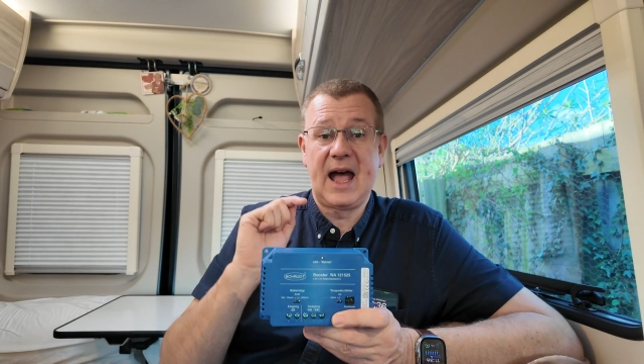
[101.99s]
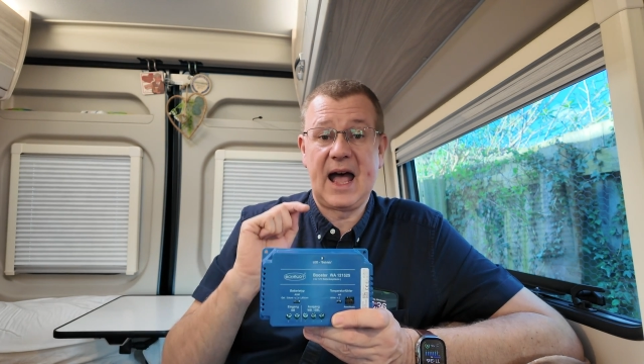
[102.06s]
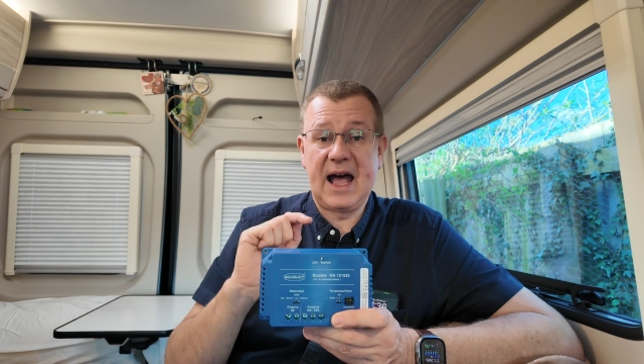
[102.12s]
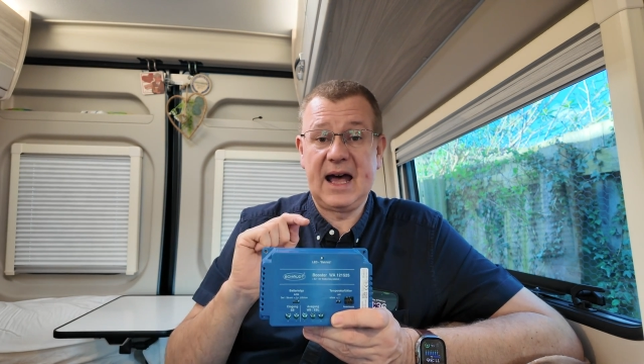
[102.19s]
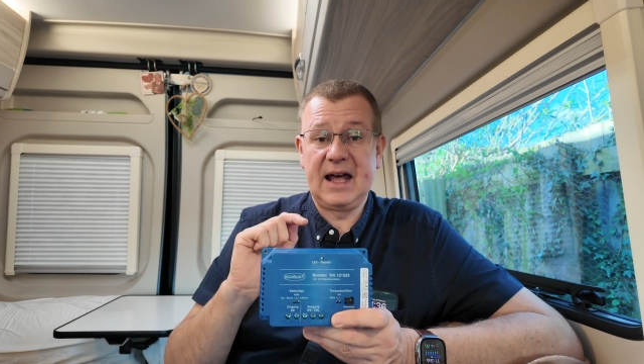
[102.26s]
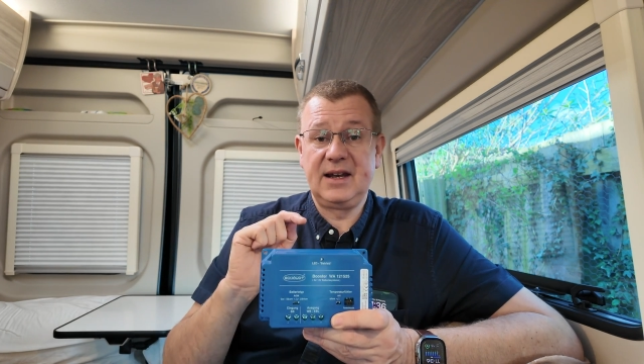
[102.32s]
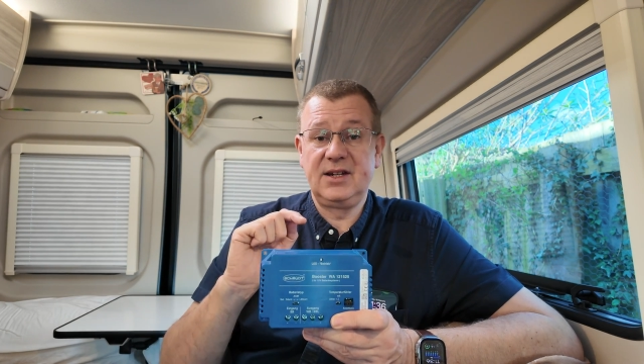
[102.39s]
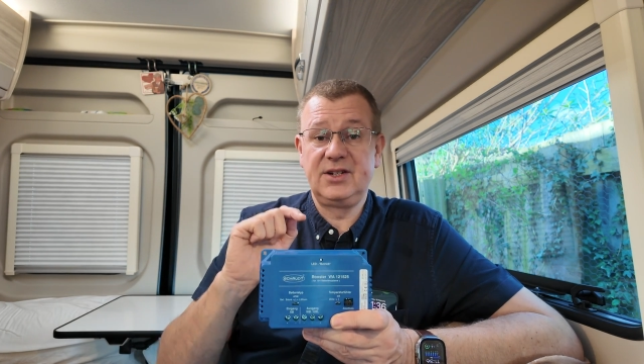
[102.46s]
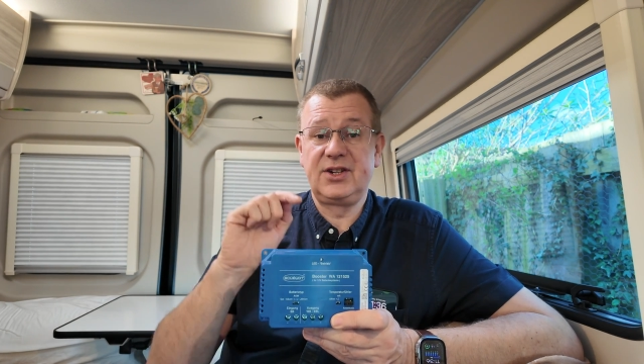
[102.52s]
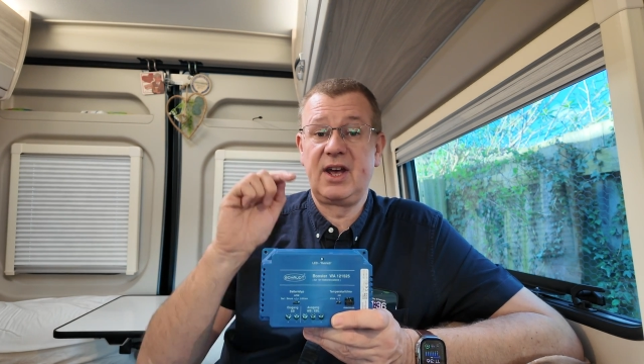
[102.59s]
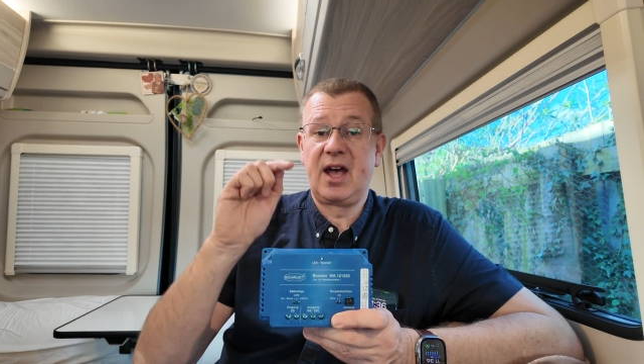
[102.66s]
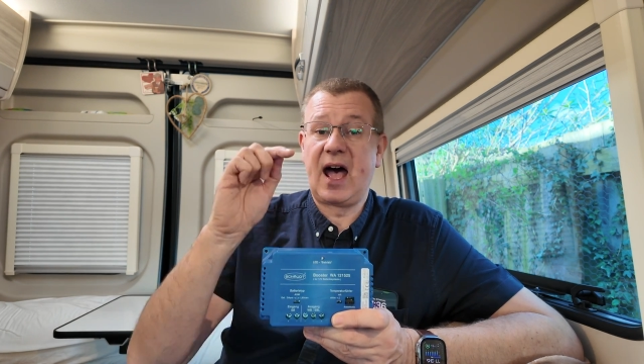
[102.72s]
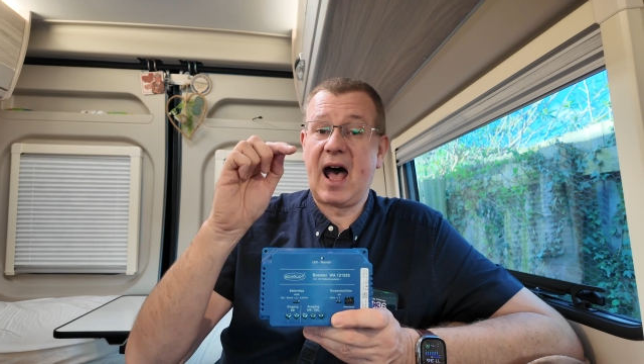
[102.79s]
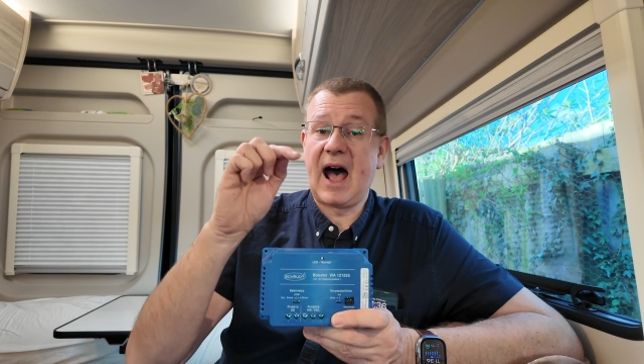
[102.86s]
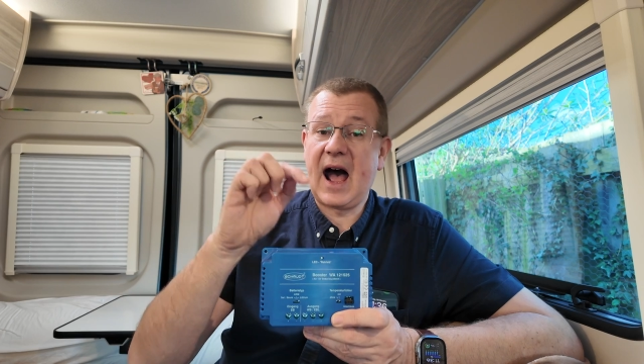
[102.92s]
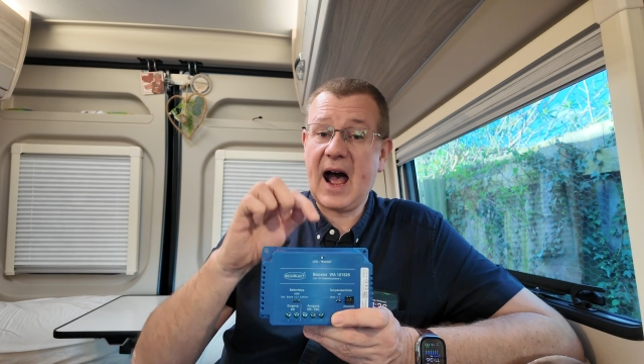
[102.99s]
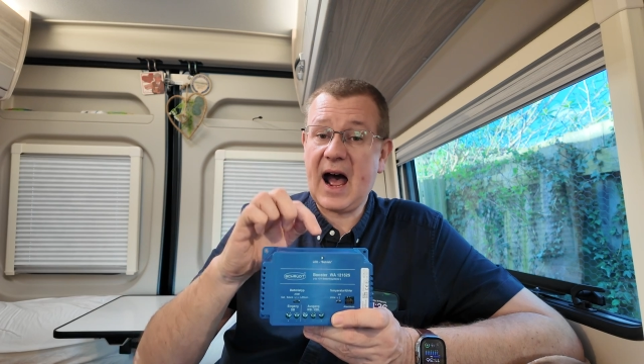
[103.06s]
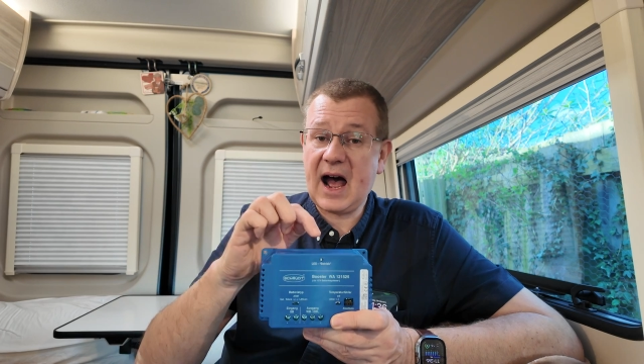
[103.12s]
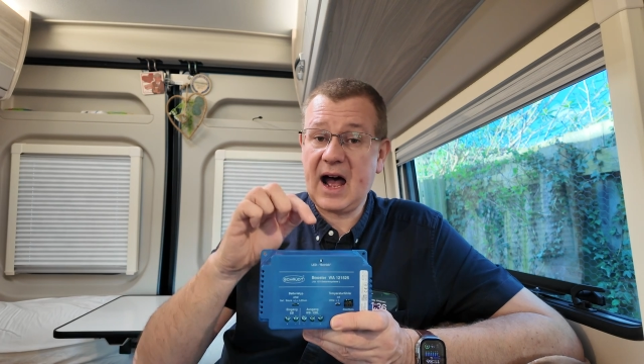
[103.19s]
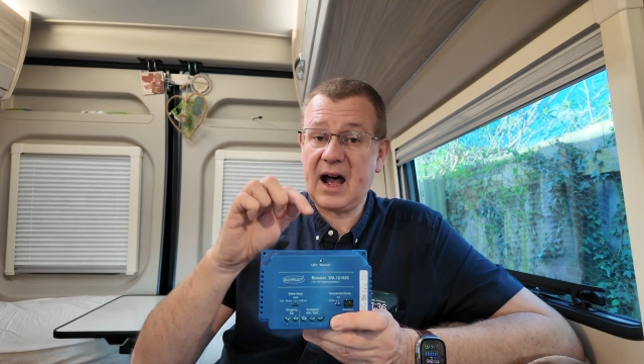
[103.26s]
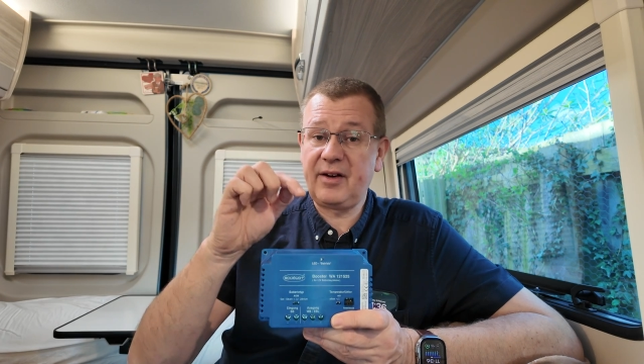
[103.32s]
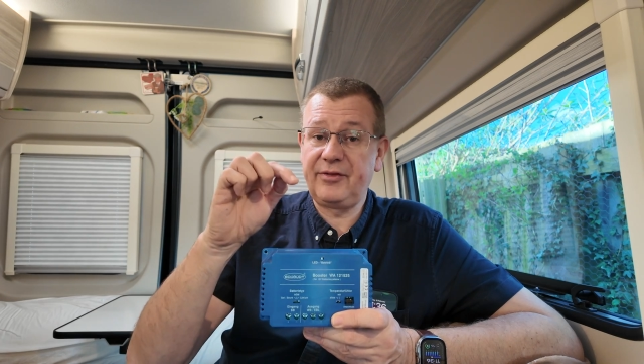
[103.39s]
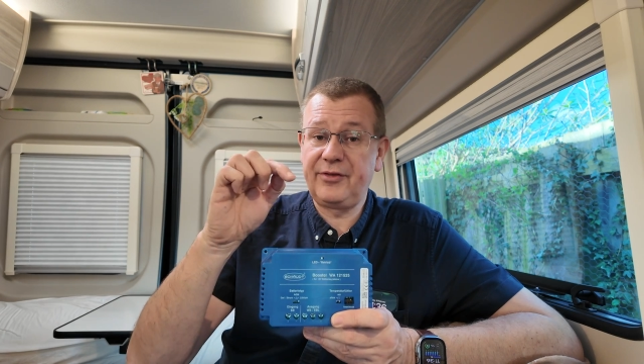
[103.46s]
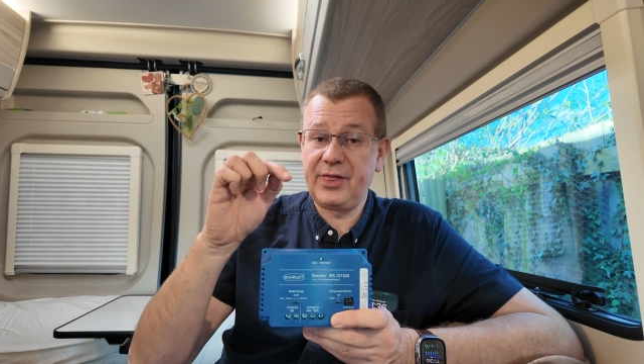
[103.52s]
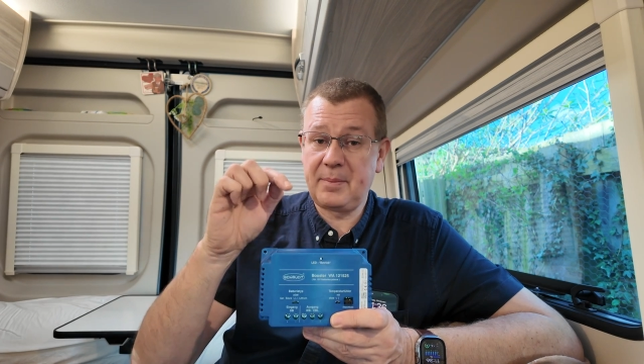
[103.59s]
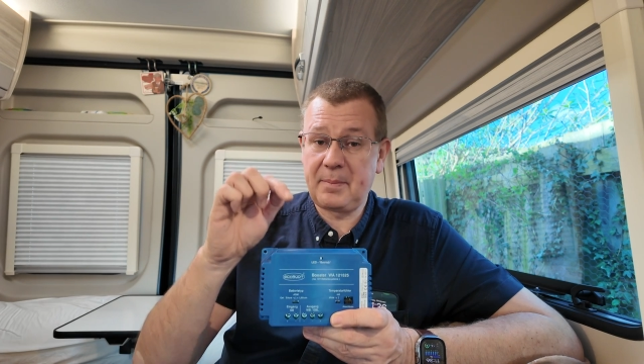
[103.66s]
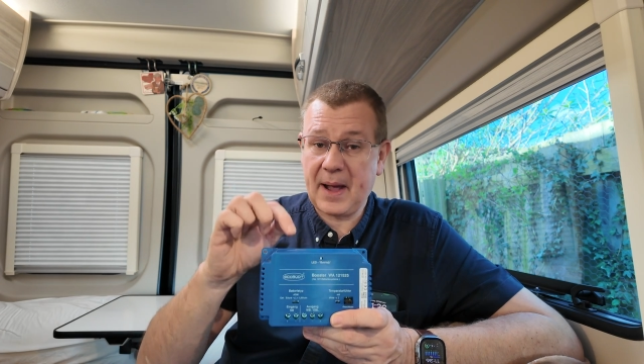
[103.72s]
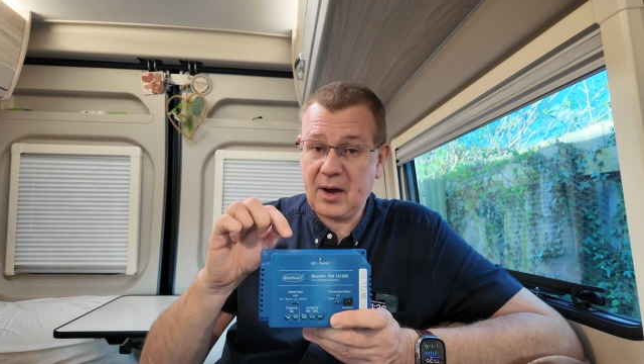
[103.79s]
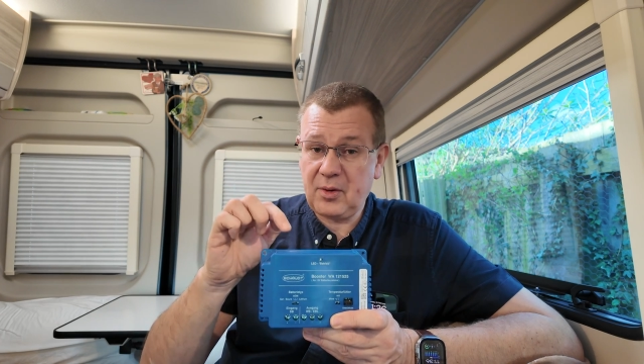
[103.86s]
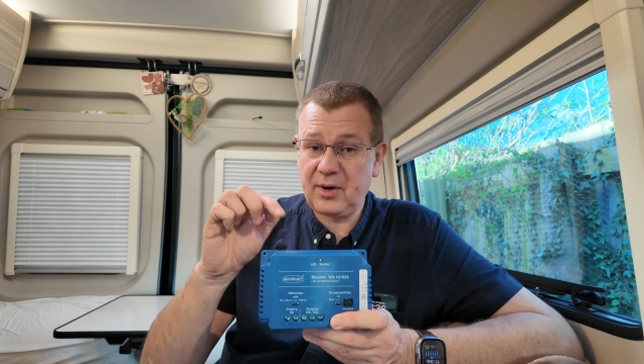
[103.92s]
and half the
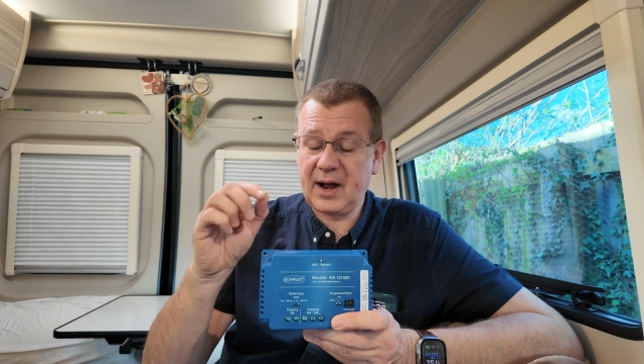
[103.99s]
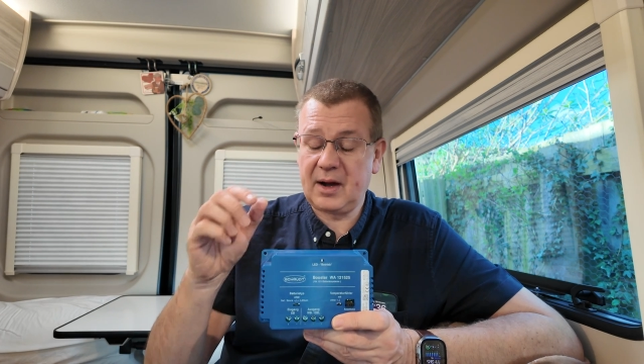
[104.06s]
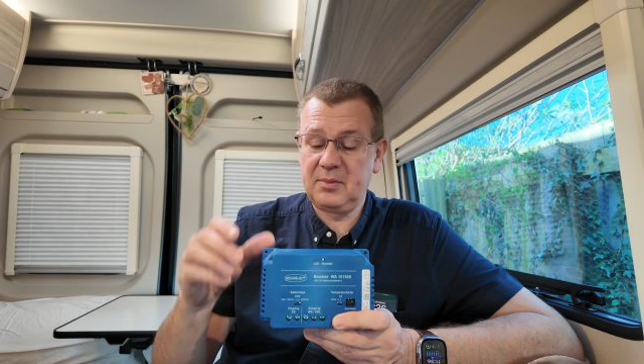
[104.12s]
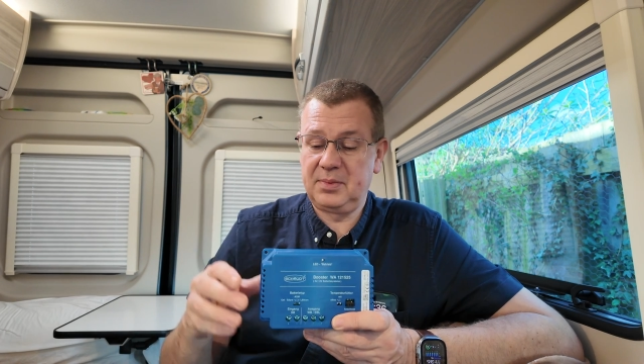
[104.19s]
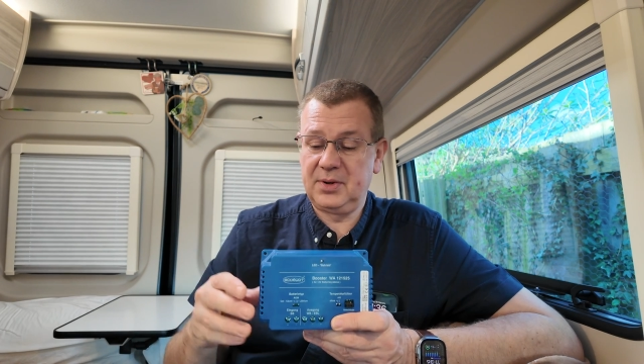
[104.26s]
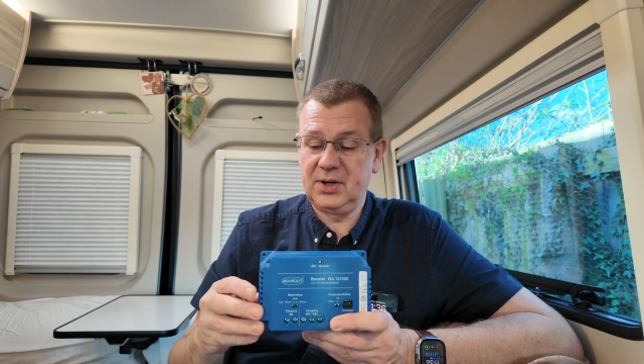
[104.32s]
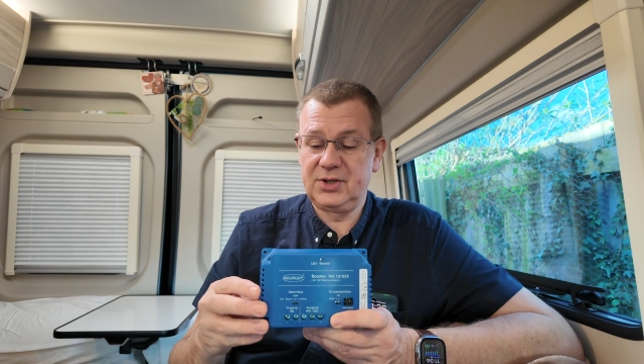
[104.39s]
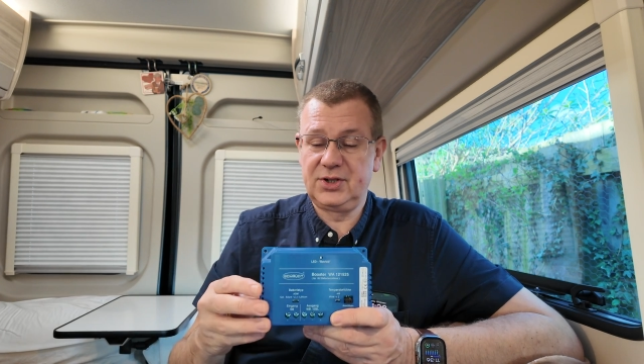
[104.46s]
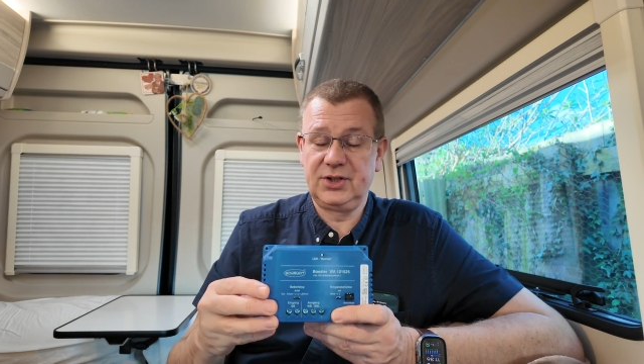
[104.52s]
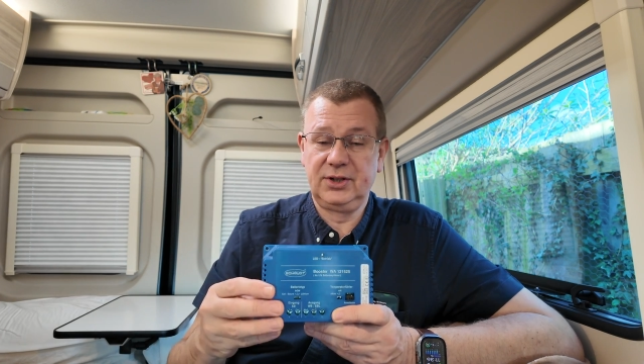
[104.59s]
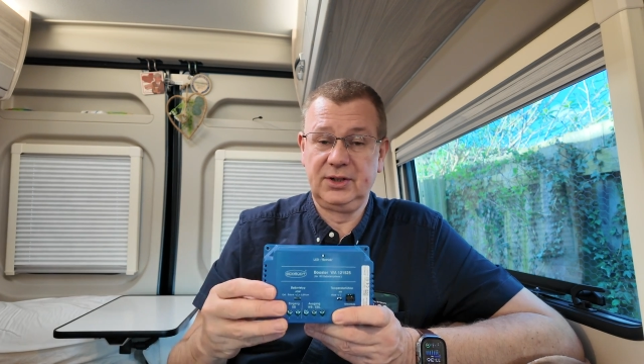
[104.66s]
power output.